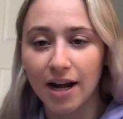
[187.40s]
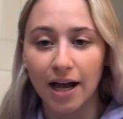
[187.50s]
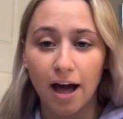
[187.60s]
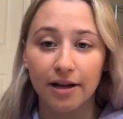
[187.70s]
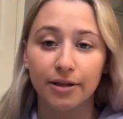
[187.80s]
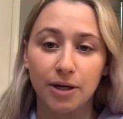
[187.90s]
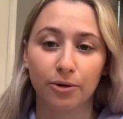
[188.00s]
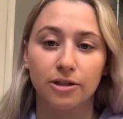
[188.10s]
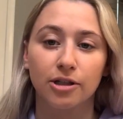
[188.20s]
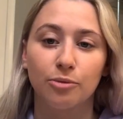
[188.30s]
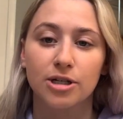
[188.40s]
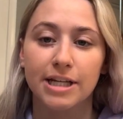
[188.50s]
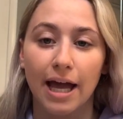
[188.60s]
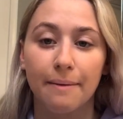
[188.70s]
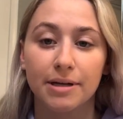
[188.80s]
I kind of like want to look more
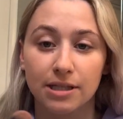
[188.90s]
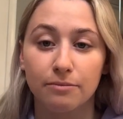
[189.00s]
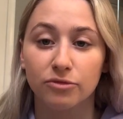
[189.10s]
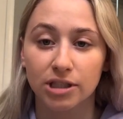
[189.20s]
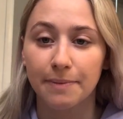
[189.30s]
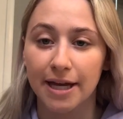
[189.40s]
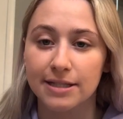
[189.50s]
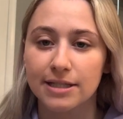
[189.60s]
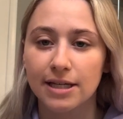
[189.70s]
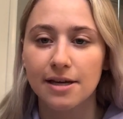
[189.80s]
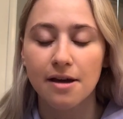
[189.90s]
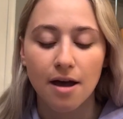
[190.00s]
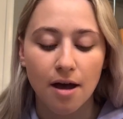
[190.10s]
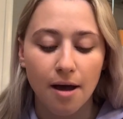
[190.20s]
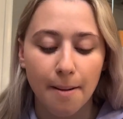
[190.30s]
tan because I'm really pasty,
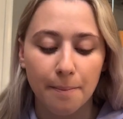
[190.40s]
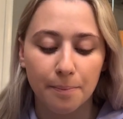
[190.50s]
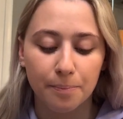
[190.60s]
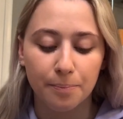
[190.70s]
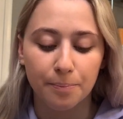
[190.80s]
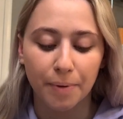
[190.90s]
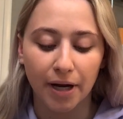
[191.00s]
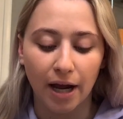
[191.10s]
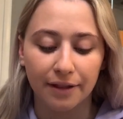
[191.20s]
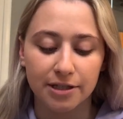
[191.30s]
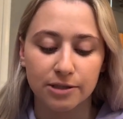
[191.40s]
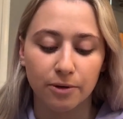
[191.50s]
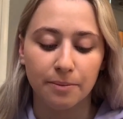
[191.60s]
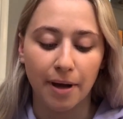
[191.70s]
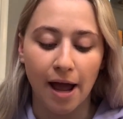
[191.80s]
but I got this
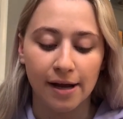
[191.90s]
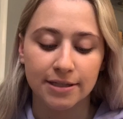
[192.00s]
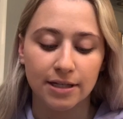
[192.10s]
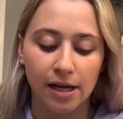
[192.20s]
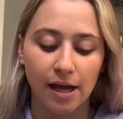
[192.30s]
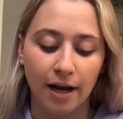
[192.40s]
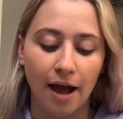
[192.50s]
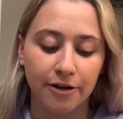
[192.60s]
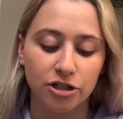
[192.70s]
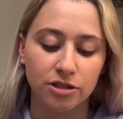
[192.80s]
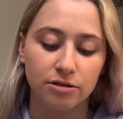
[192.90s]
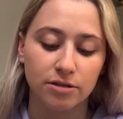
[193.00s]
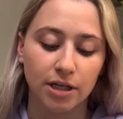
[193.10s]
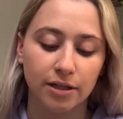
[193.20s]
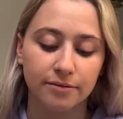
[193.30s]
one by accident and now I just use
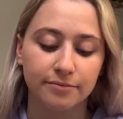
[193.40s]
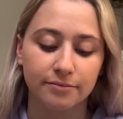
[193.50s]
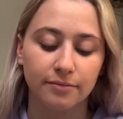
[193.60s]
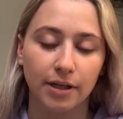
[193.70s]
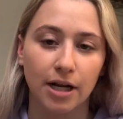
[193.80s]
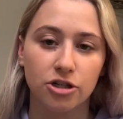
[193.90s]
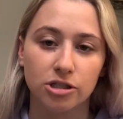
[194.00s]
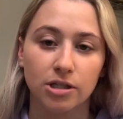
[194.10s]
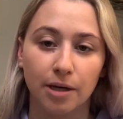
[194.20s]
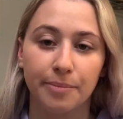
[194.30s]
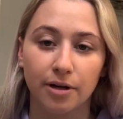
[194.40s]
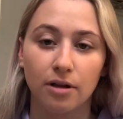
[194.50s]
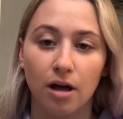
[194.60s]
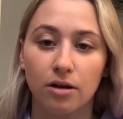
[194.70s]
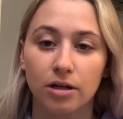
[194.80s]
it and I just like put a
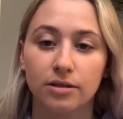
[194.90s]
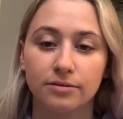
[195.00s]
lot on.